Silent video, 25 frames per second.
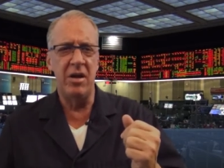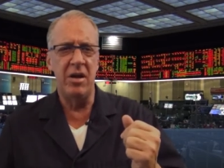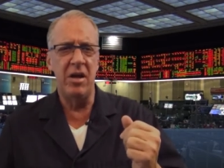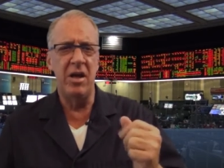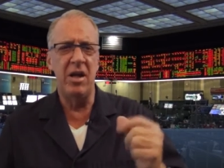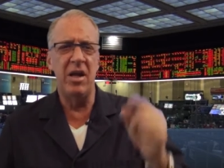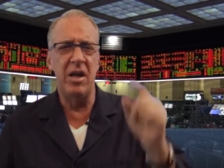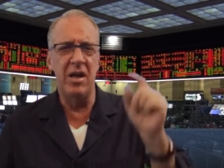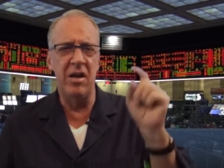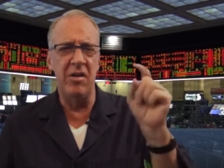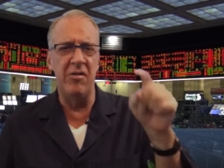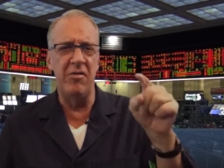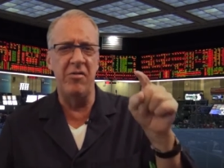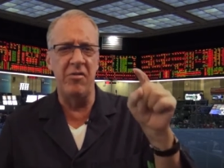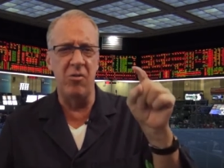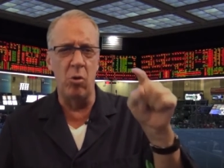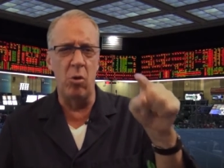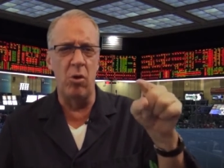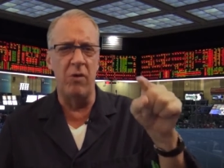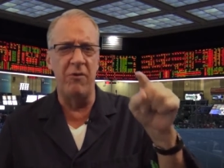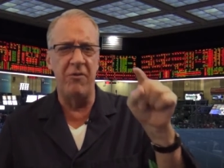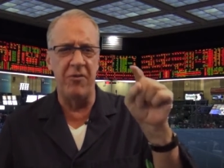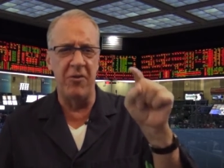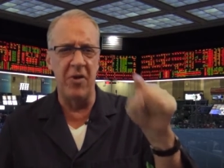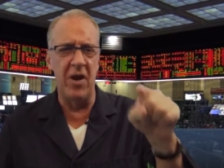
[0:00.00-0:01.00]
is your
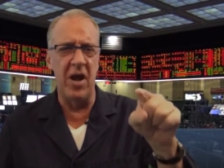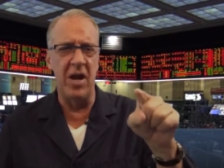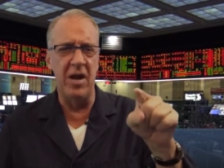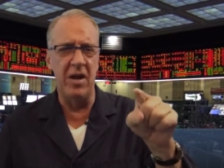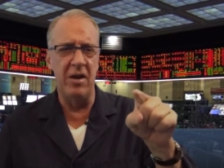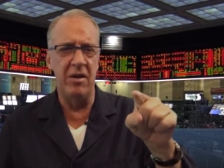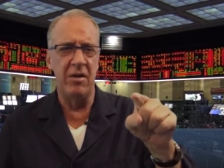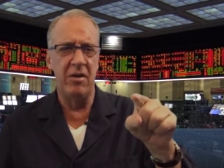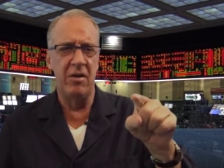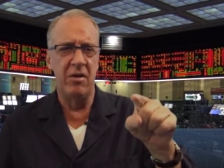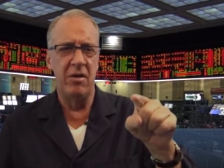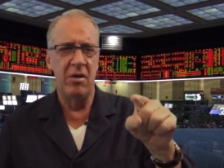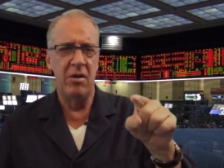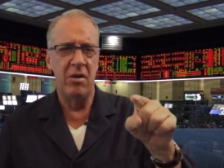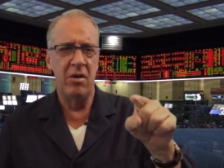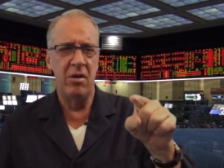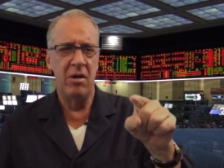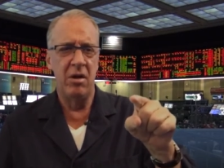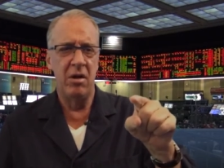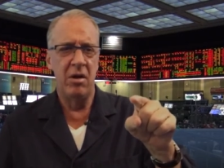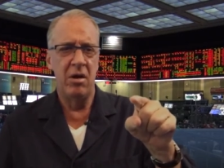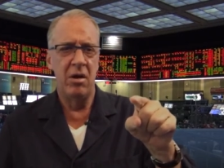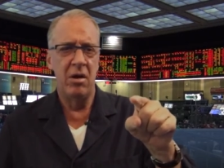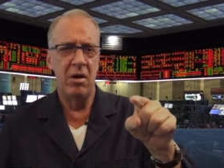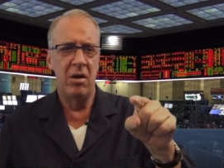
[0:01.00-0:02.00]
friend.
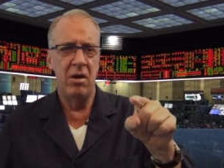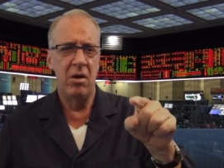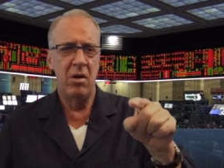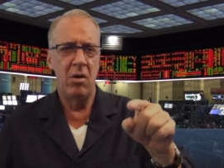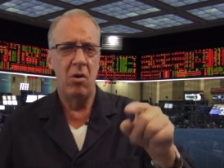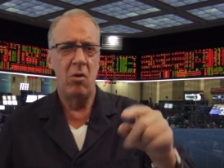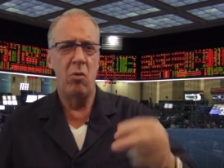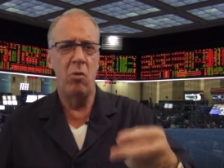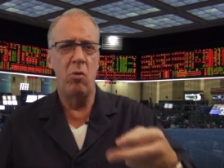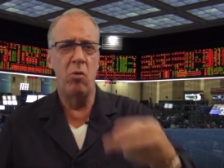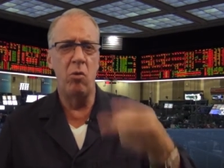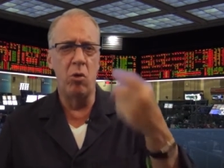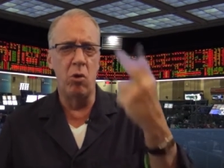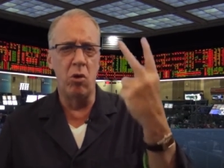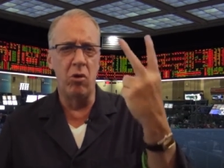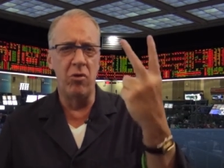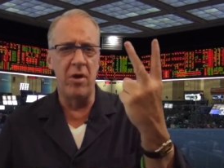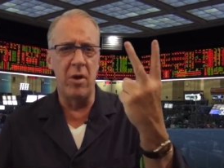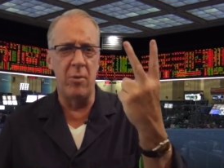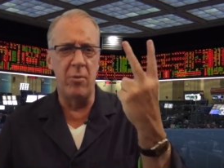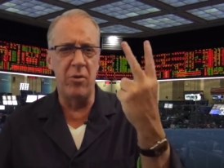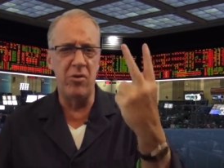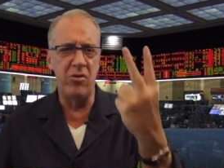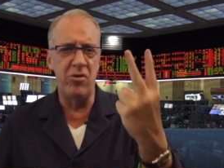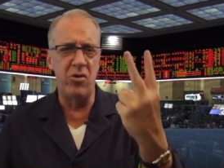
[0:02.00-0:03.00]
Rule
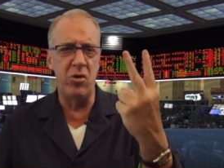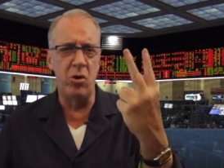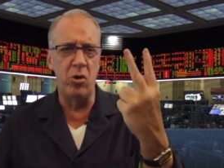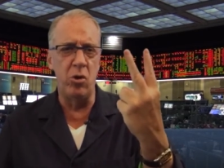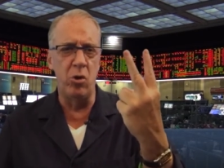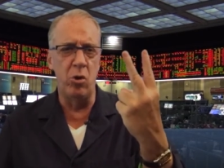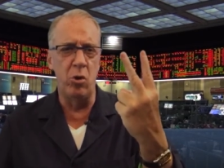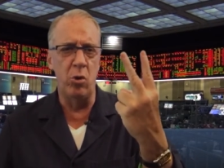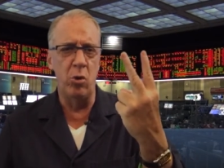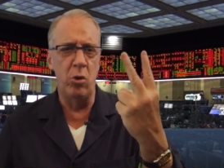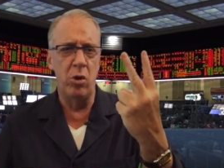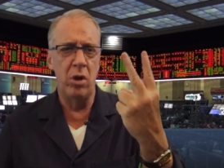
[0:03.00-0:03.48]
number two,